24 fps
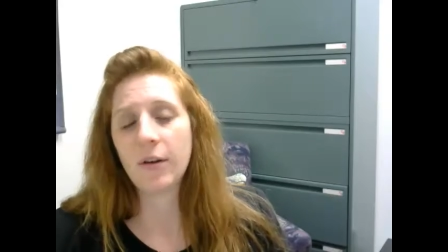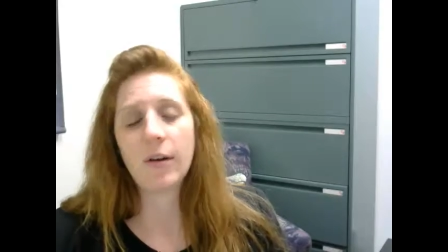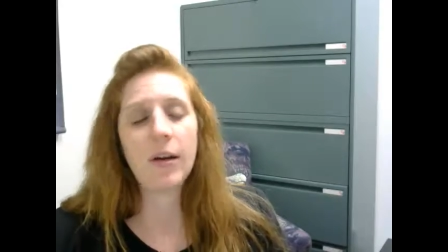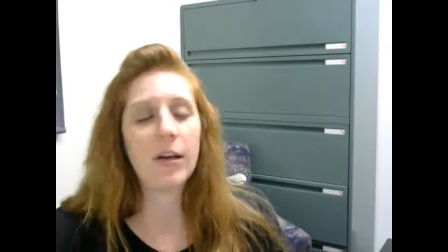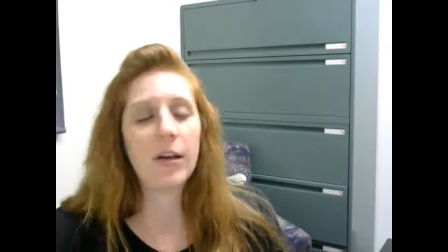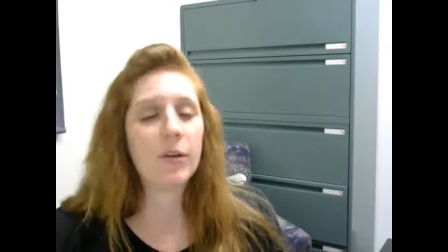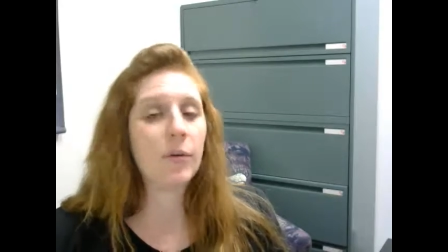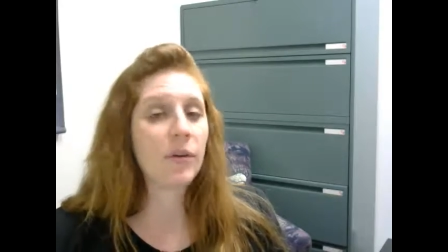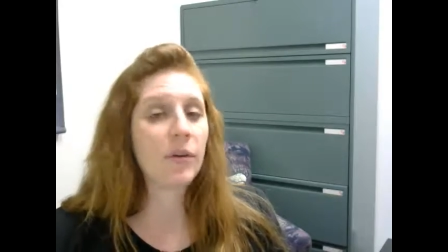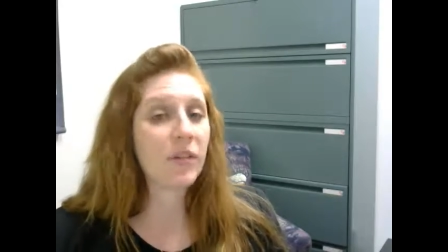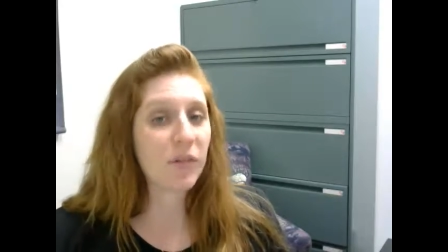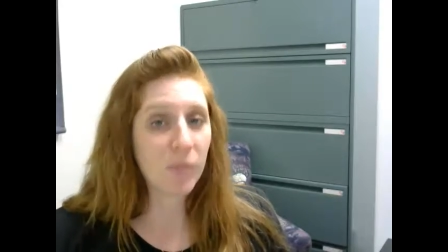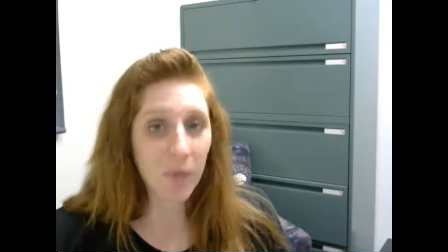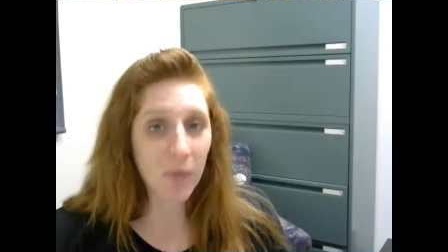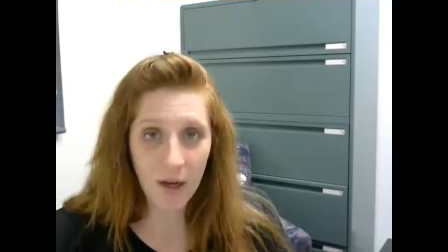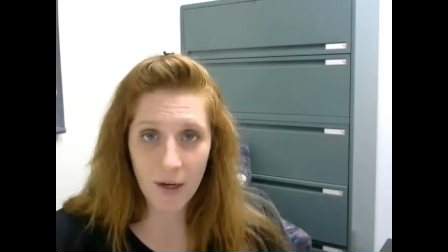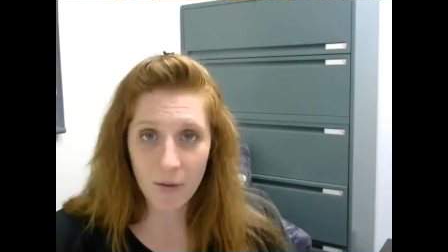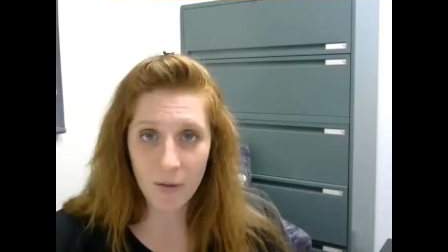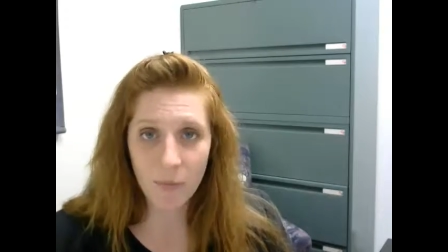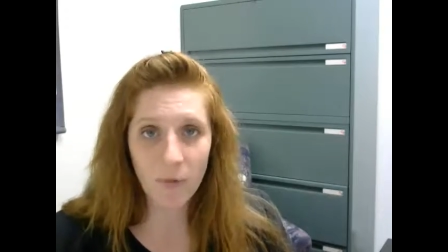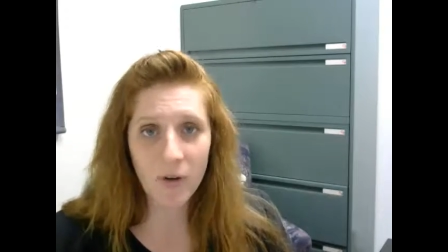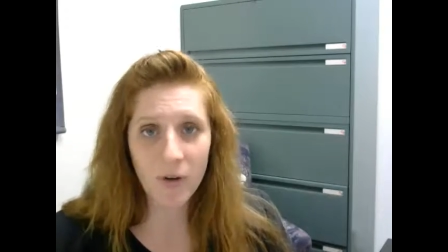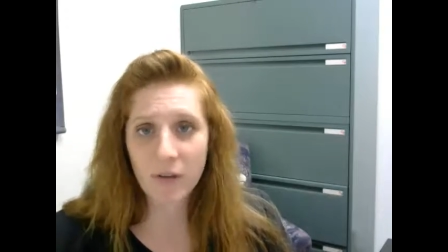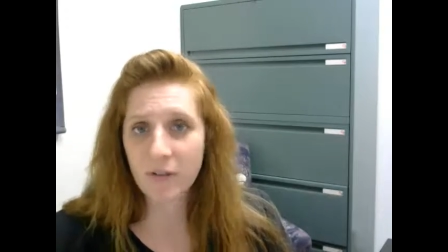you need to
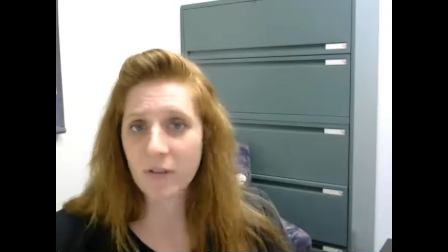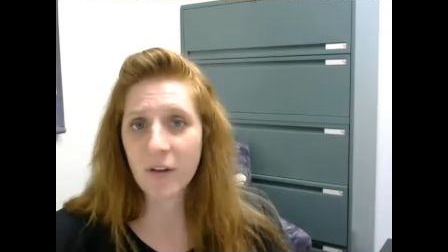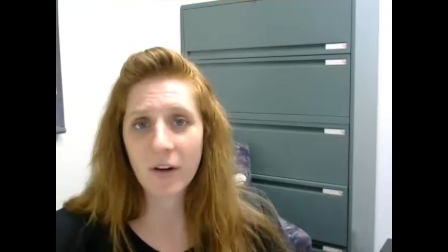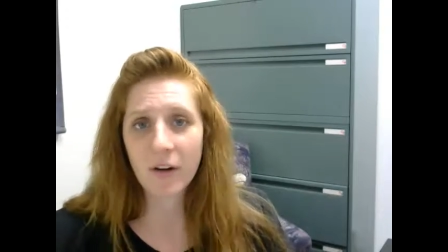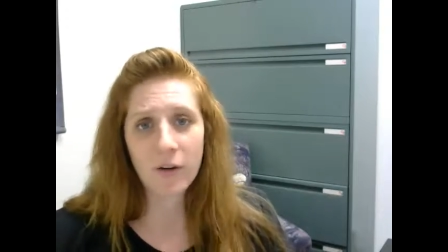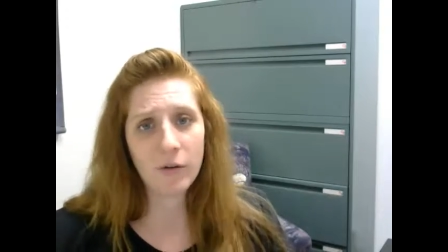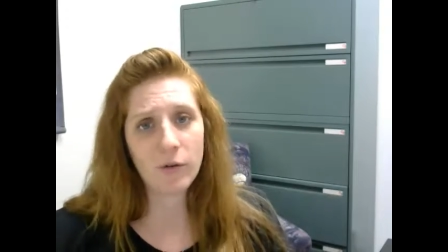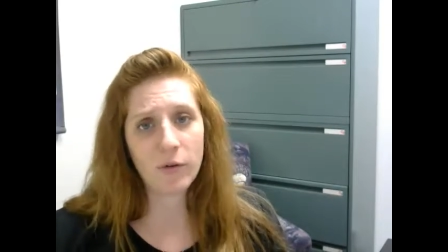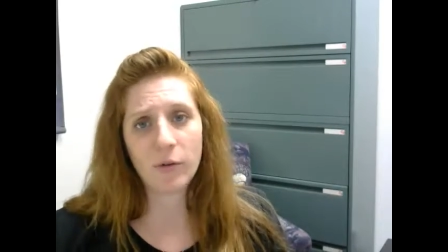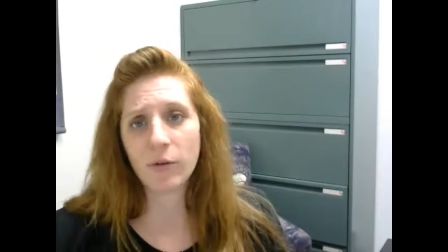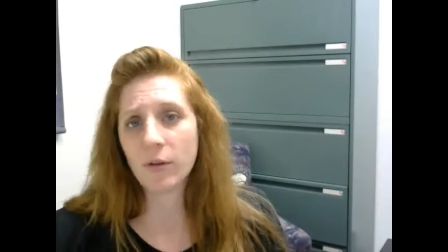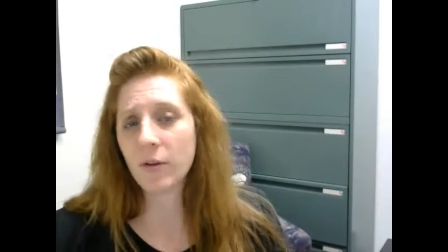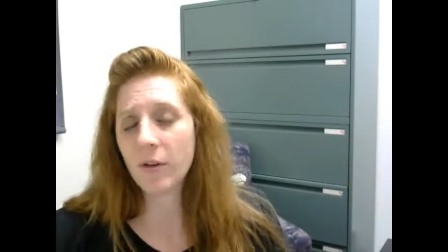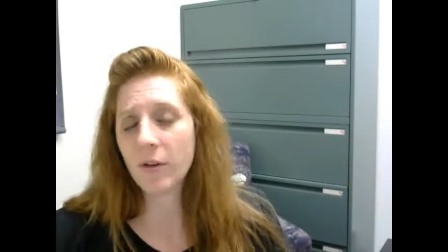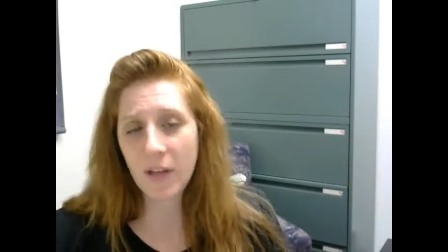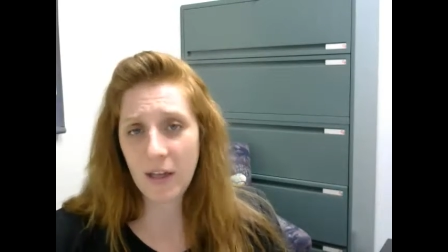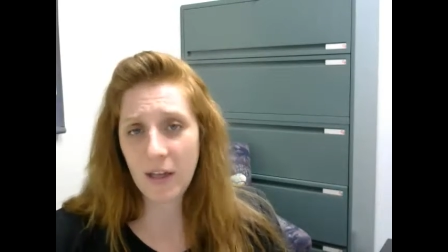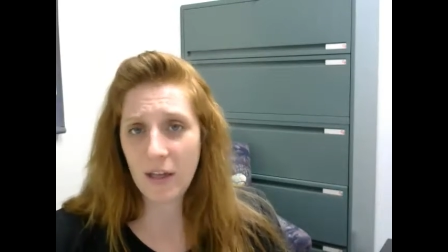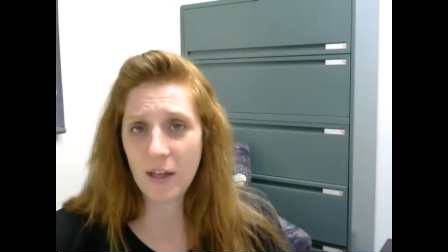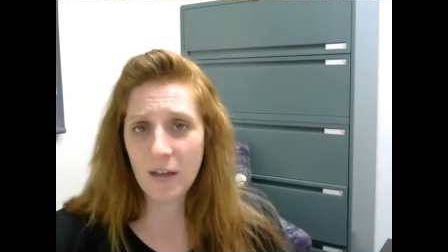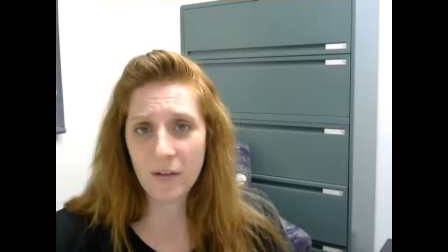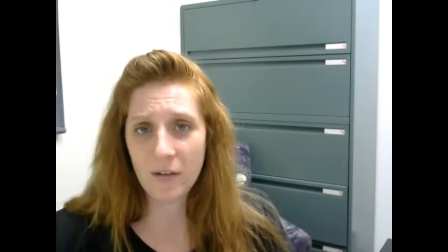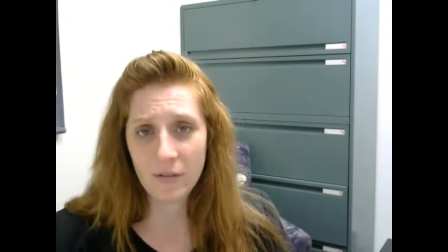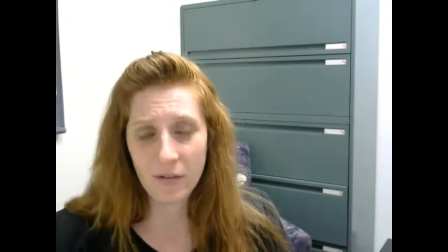explain what a snickerdoodle
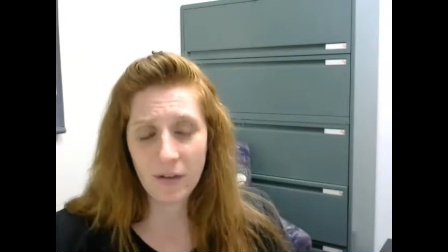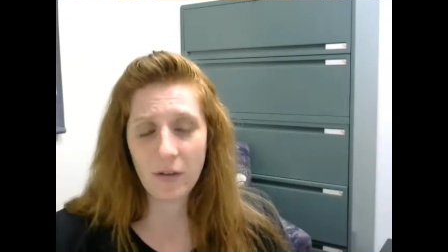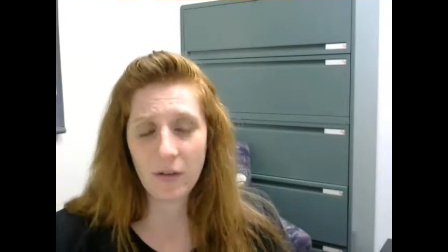cookie is,